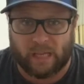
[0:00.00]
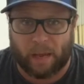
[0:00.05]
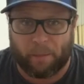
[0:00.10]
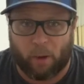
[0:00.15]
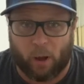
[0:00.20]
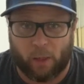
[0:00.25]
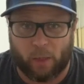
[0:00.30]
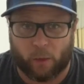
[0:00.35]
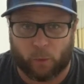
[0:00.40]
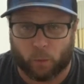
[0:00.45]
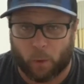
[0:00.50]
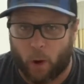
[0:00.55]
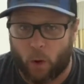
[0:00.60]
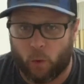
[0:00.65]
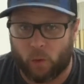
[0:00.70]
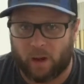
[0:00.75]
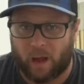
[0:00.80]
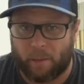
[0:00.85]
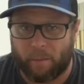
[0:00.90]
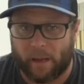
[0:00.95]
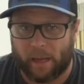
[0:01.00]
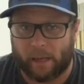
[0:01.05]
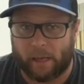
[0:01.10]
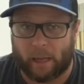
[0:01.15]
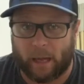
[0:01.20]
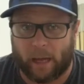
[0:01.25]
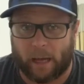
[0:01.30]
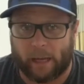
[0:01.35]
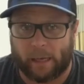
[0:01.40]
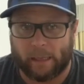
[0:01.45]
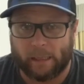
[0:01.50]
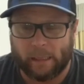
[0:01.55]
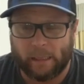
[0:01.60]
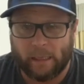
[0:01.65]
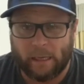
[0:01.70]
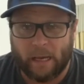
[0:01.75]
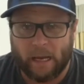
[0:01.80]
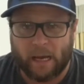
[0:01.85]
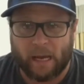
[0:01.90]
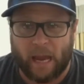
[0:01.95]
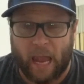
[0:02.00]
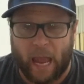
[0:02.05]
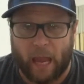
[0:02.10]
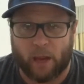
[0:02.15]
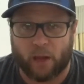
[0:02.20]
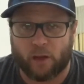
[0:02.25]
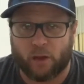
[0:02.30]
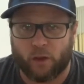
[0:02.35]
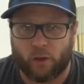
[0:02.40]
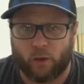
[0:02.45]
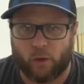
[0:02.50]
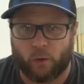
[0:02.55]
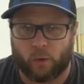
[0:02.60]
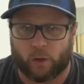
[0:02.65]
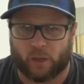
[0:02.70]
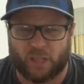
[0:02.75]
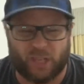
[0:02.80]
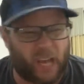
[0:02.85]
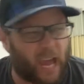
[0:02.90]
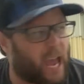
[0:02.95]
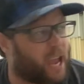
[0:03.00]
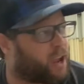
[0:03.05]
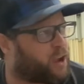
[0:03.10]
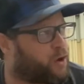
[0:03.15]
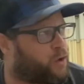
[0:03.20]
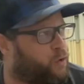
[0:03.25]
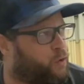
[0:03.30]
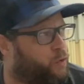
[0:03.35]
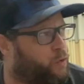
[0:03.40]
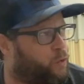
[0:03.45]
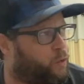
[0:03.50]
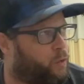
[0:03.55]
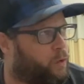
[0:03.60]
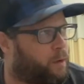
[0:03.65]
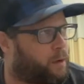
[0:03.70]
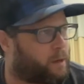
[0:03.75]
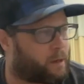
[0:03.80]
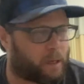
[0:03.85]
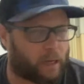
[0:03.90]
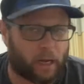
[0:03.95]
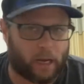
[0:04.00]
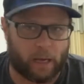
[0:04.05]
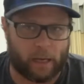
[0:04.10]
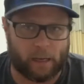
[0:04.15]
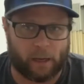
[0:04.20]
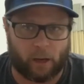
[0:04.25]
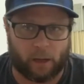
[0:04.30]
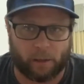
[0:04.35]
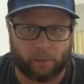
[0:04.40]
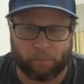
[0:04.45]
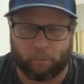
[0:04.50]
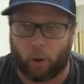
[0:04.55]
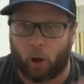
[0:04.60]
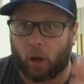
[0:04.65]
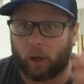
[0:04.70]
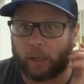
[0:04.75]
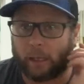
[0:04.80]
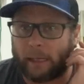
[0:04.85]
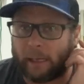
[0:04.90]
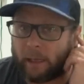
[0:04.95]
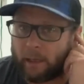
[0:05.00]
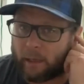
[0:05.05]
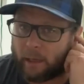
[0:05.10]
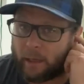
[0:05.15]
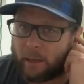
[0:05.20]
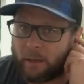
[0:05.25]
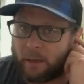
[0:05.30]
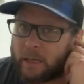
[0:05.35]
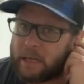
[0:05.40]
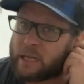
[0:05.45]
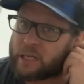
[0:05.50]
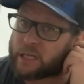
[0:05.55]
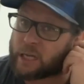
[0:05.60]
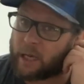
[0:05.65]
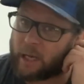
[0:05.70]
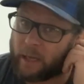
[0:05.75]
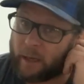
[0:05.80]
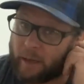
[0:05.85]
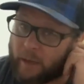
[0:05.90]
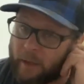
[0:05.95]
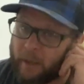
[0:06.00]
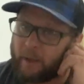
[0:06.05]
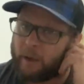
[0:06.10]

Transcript: I'm on the road. I'm in Canggu on Bali, Indonesia.